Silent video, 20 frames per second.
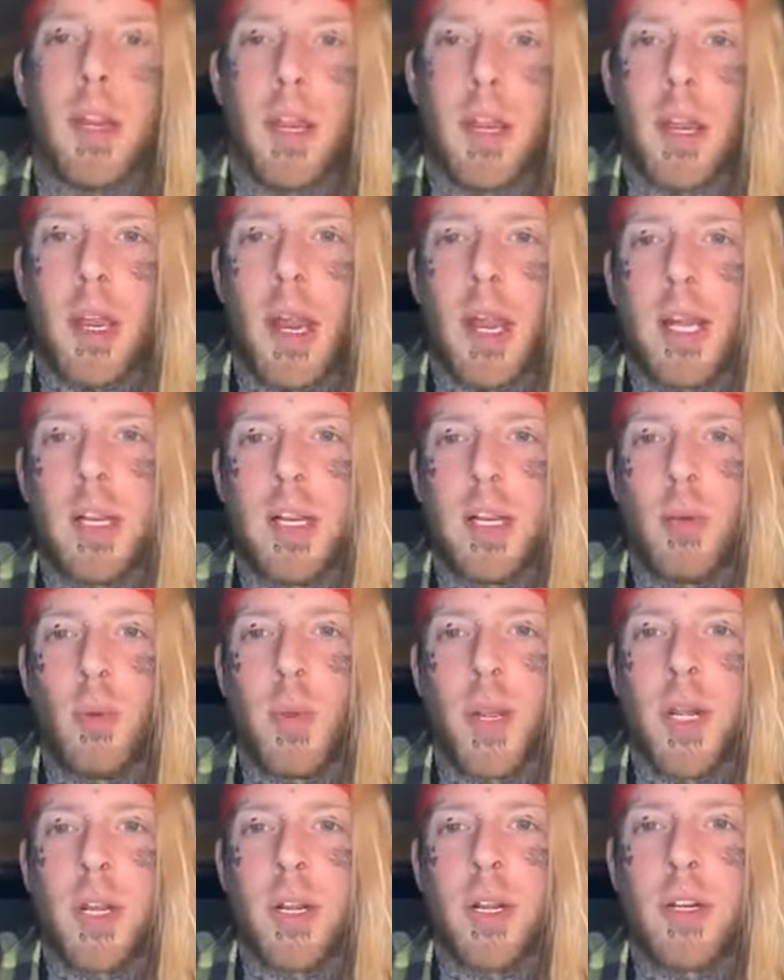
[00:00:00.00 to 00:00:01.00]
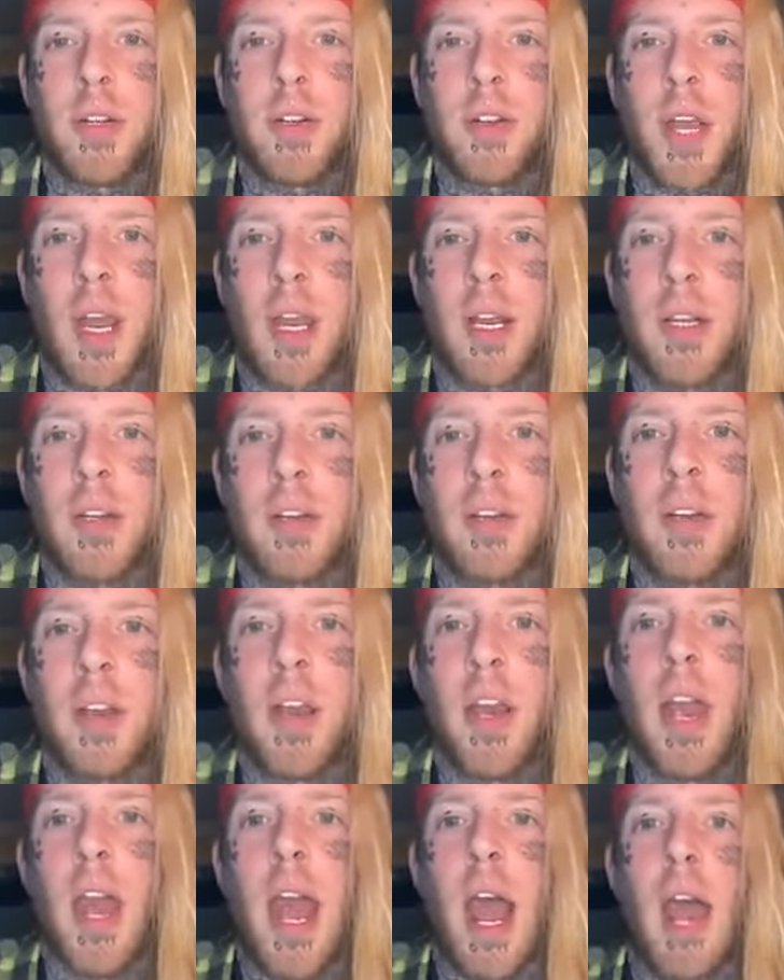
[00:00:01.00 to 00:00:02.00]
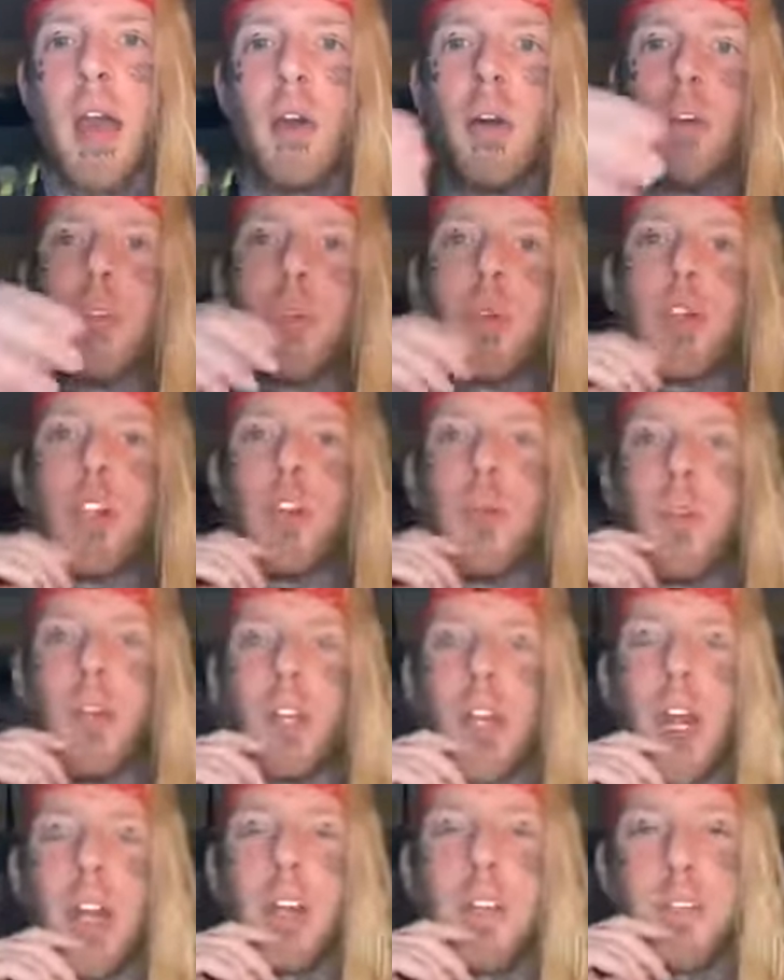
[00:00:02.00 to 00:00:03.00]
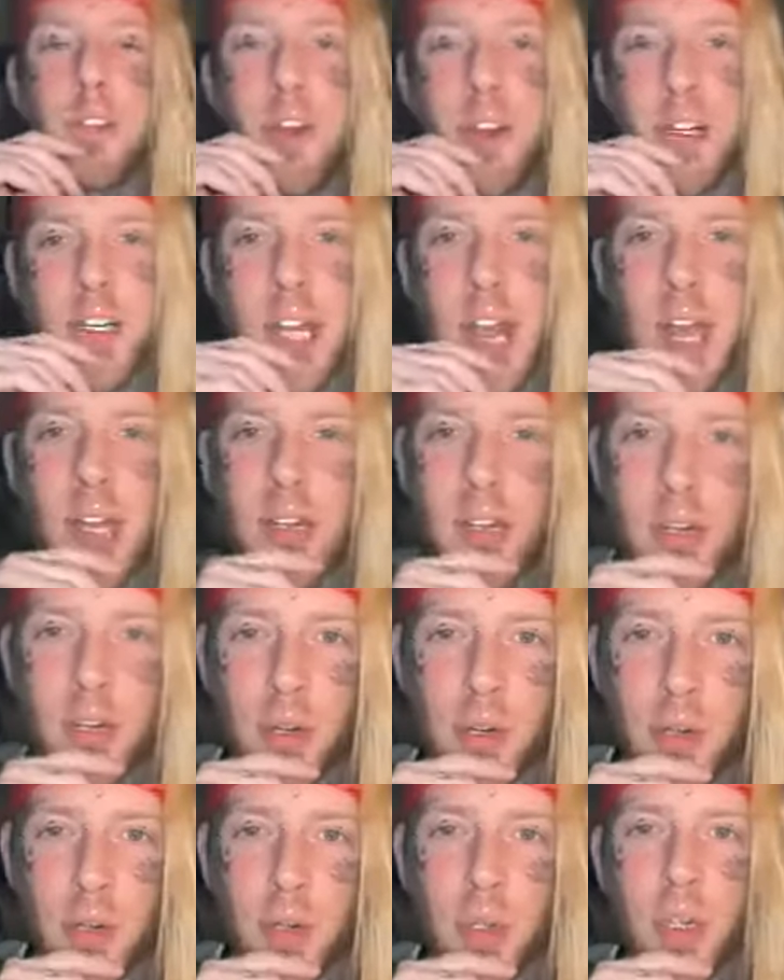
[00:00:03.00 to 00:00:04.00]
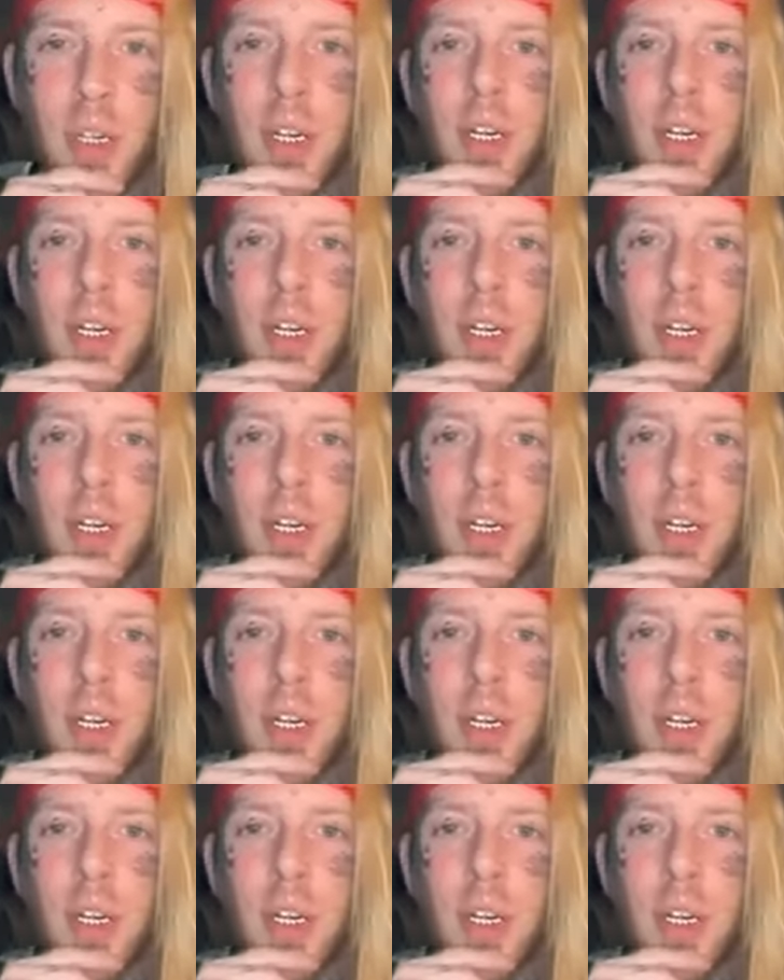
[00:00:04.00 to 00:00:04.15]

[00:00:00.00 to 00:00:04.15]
Haley Wheeler says, How old were you when you got your first tattoo?